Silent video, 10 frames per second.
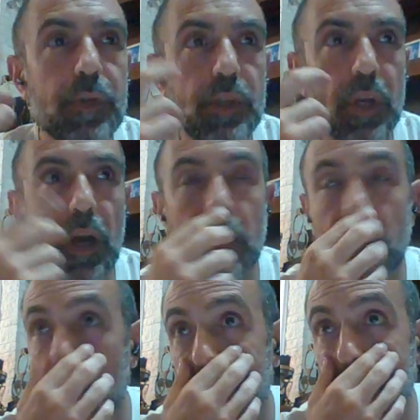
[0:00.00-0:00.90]
is the guy
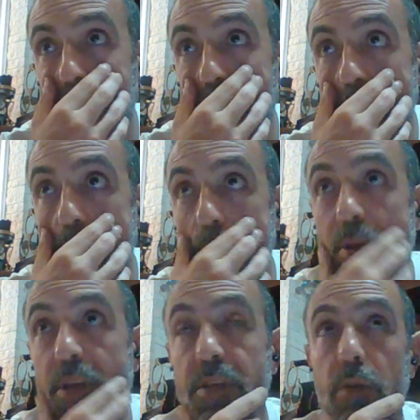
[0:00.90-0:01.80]
that we were like the
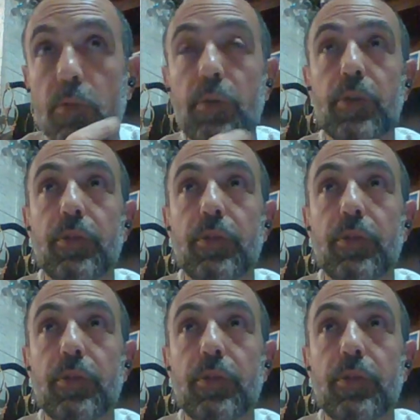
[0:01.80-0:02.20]
place that we were